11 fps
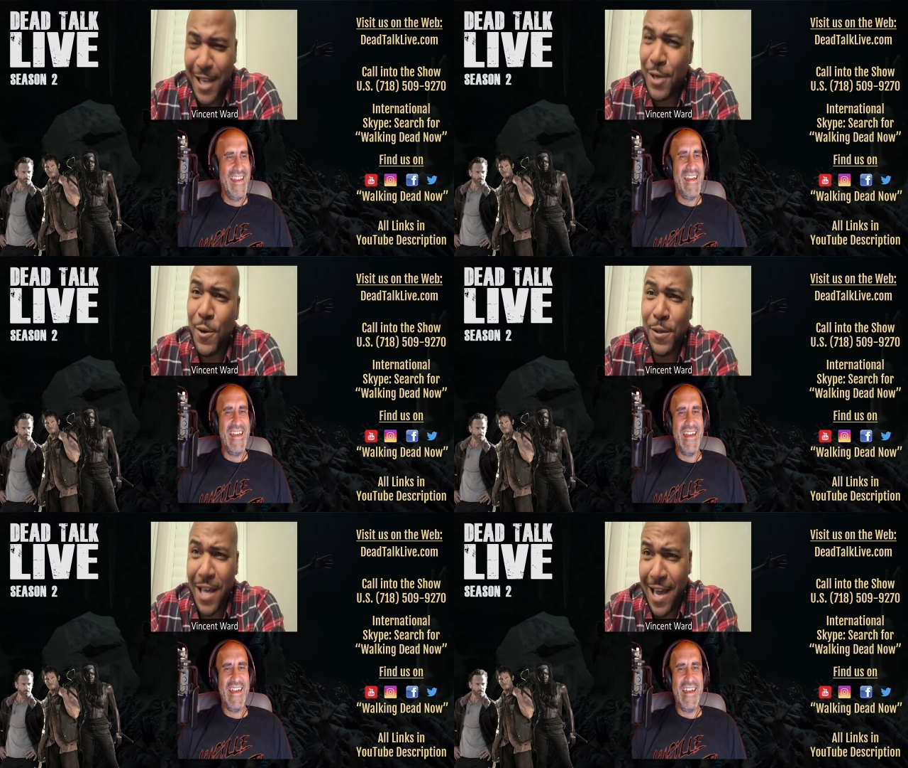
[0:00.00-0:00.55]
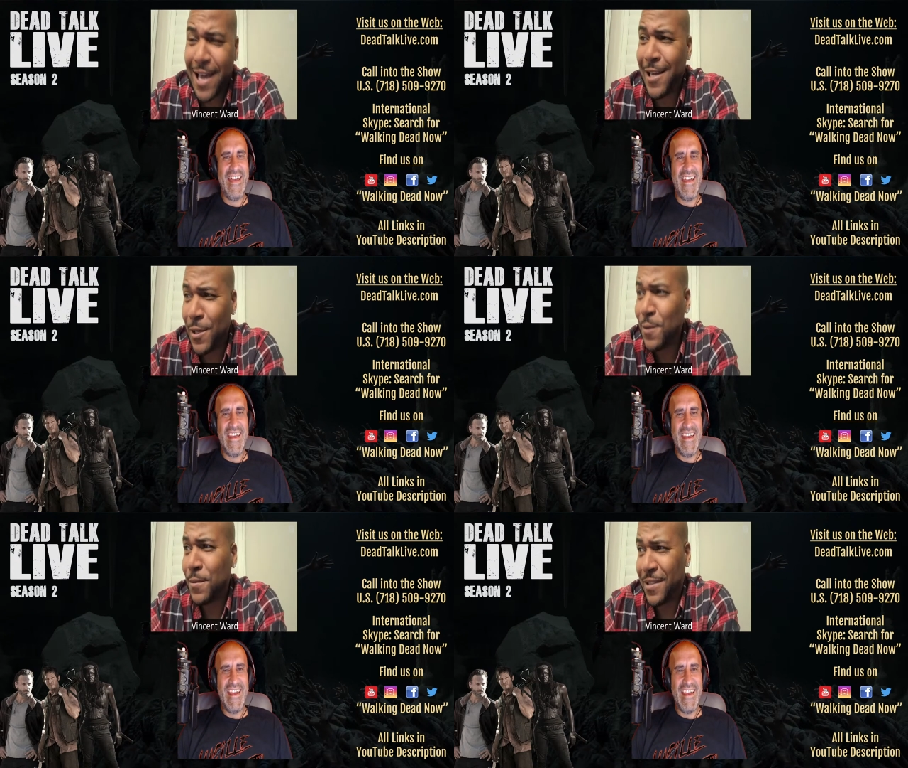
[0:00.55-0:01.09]
Speaker 1: you,
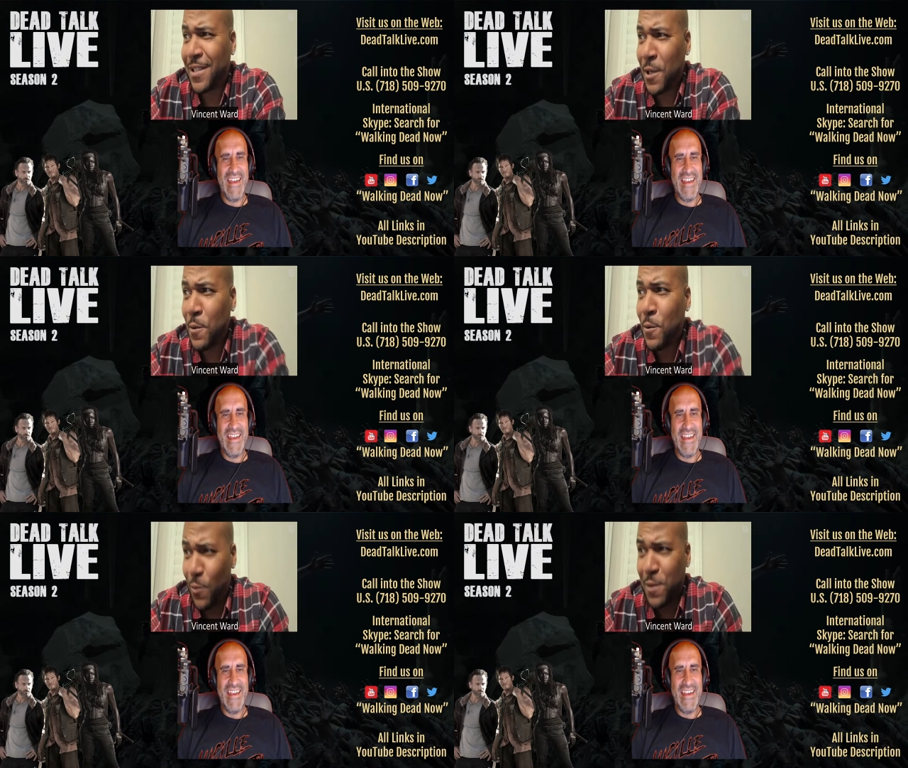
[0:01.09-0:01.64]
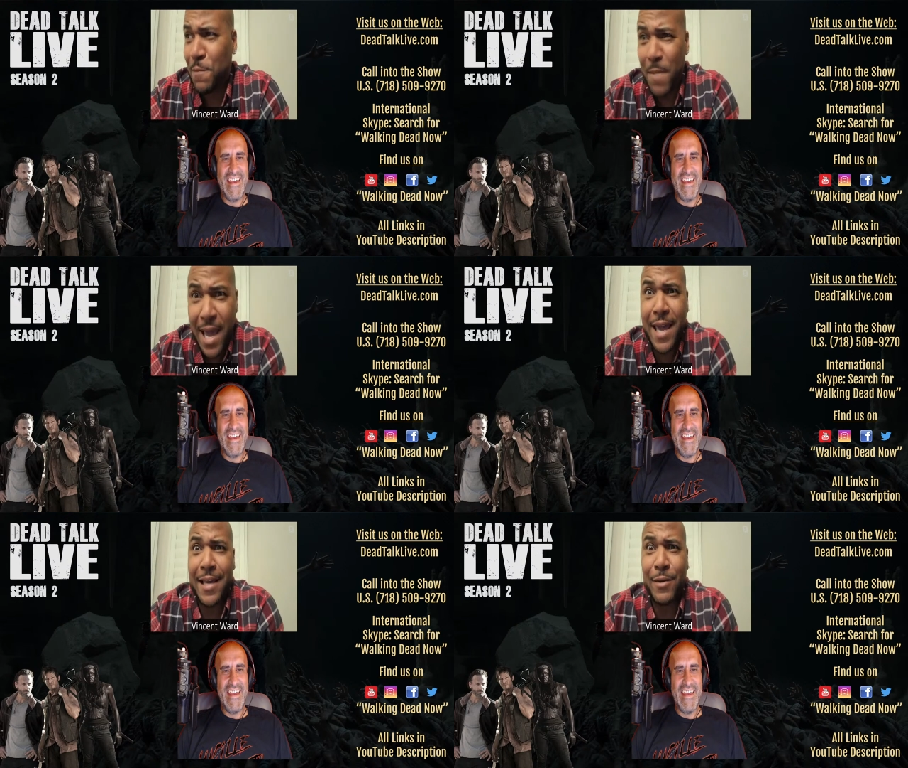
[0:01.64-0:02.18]
you, you with
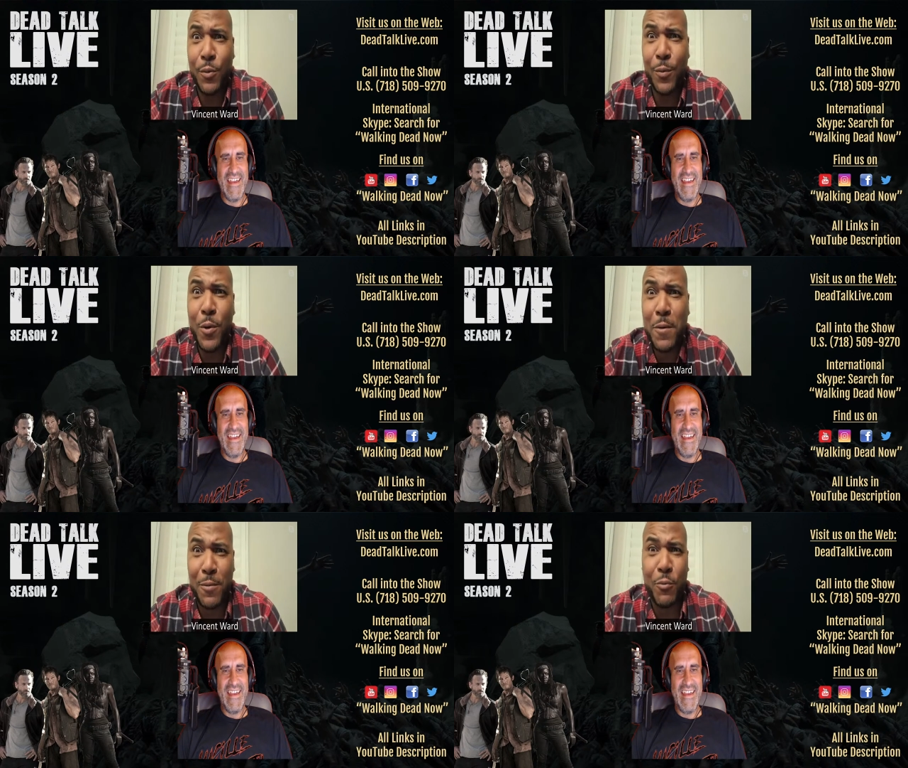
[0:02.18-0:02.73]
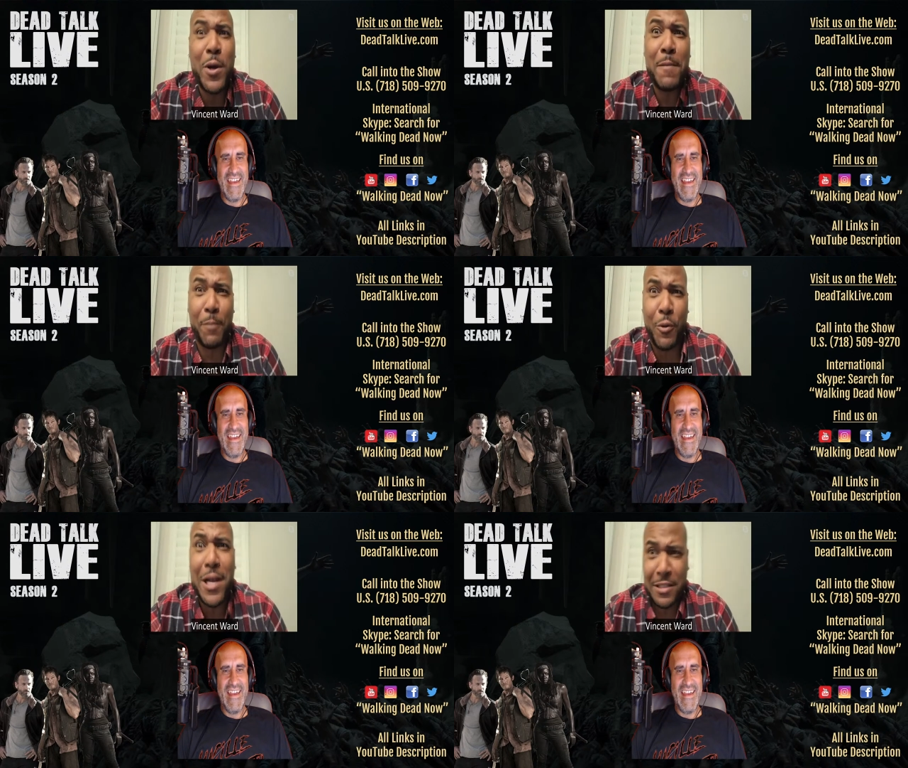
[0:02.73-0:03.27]
me? You, we, we
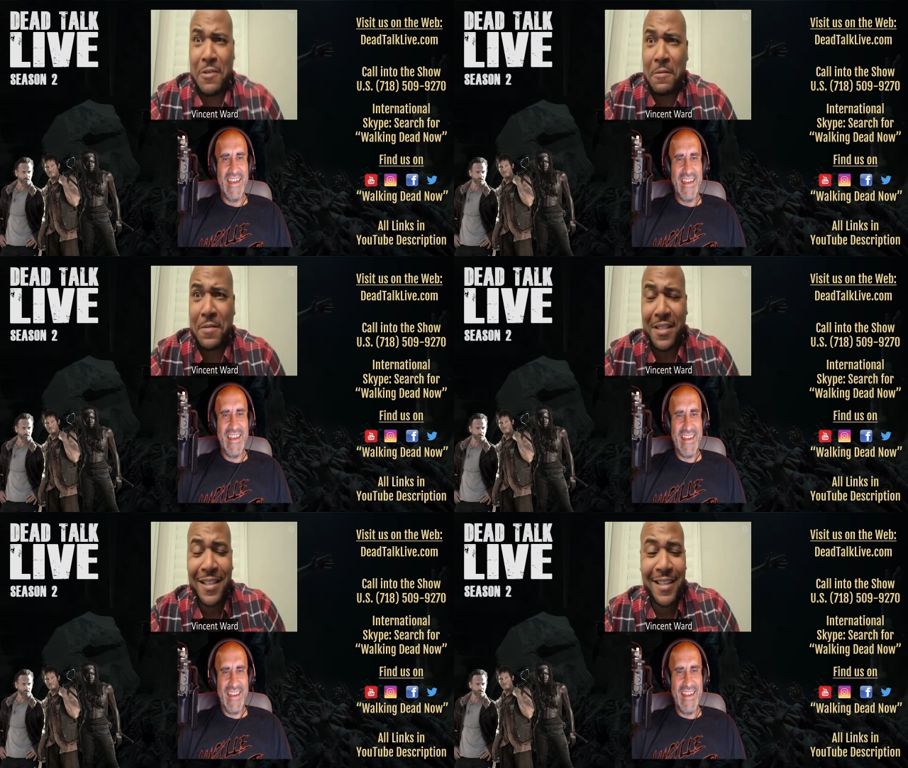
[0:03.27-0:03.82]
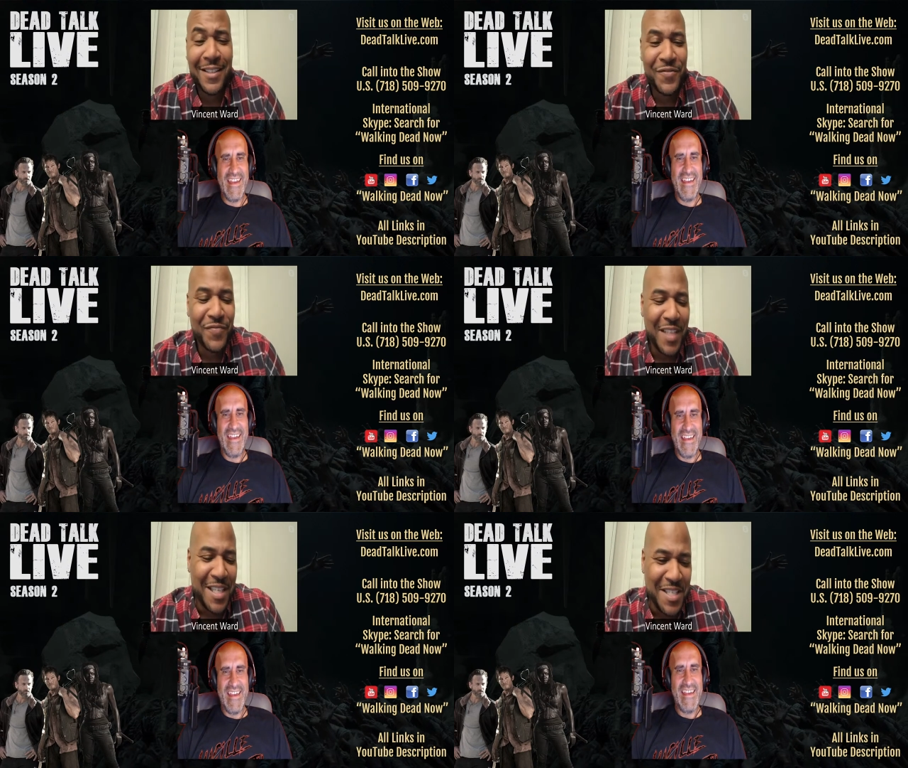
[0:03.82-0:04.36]
prisoners.
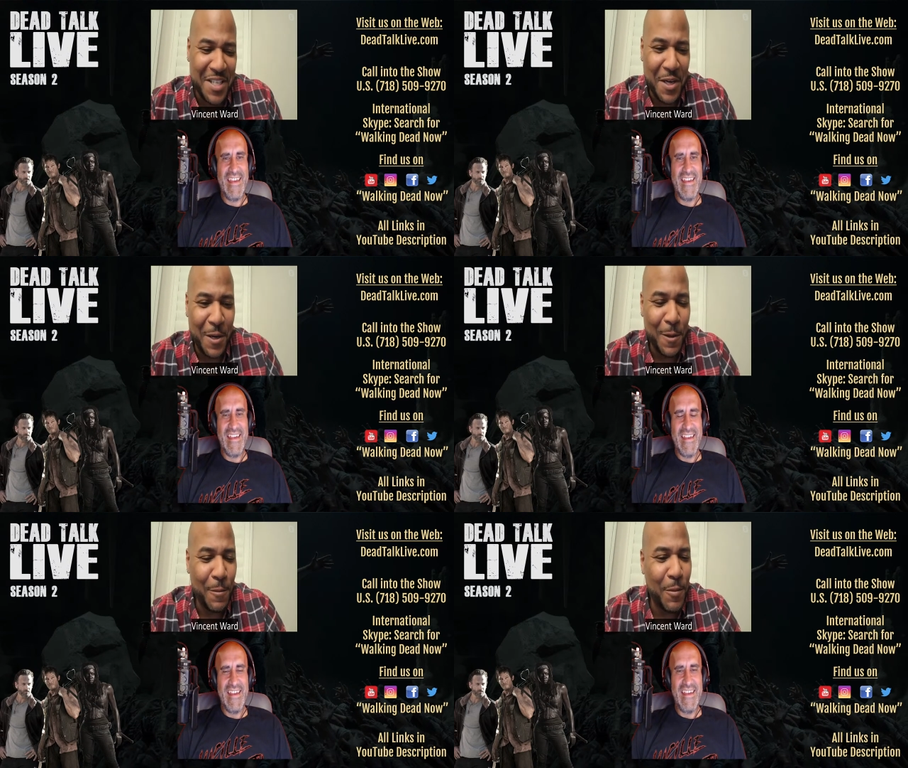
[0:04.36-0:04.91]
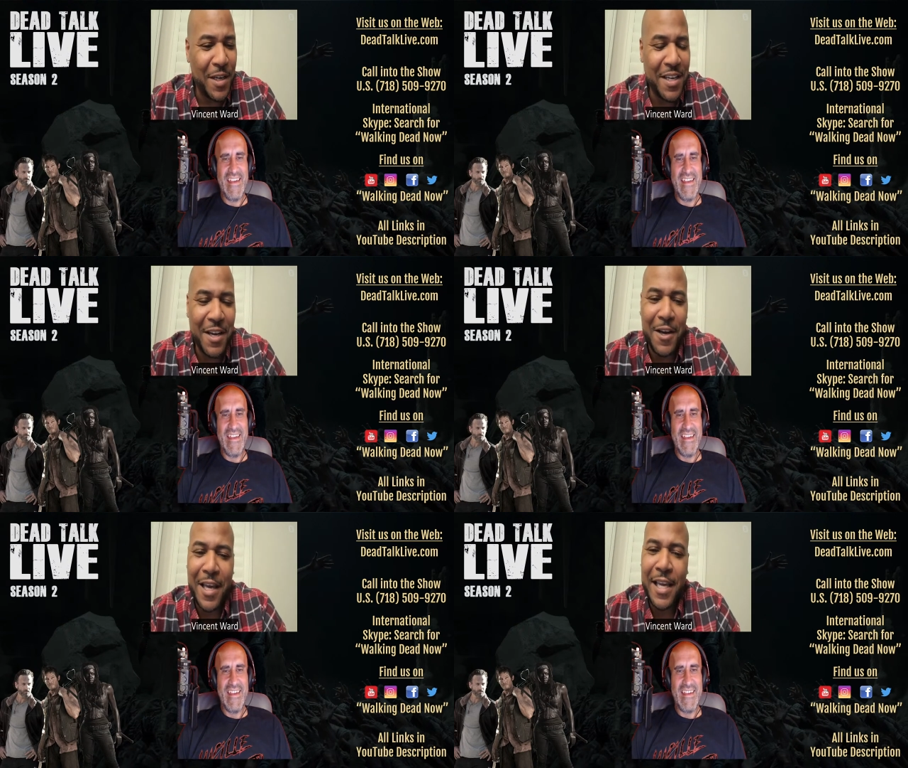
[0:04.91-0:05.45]
So, but
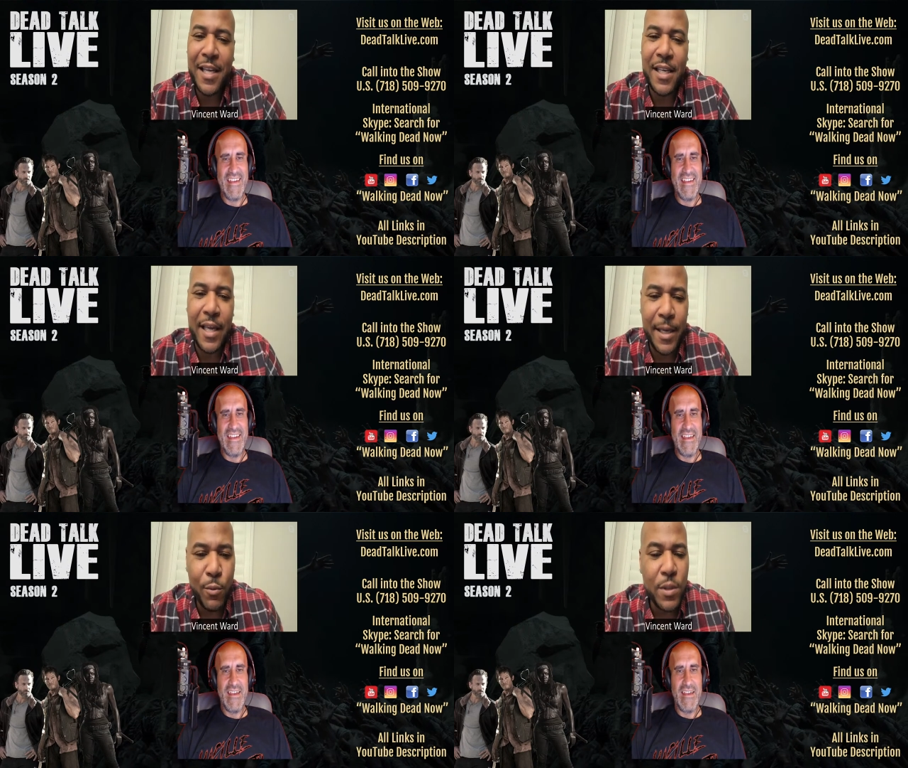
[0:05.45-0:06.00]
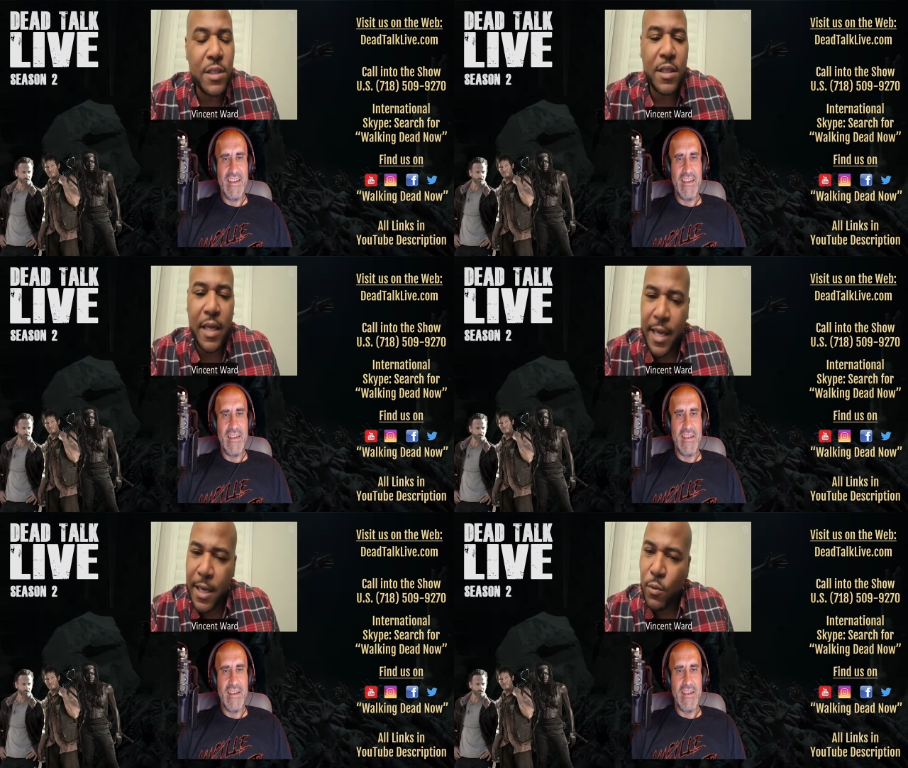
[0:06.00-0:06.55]
no, he he
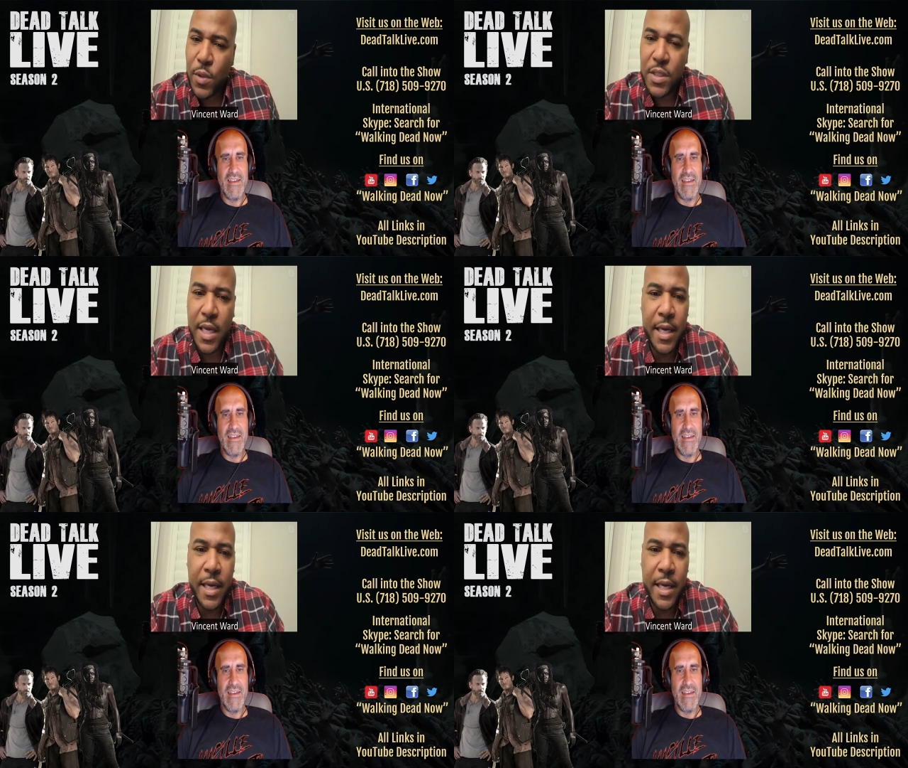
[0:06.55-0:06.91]
was he was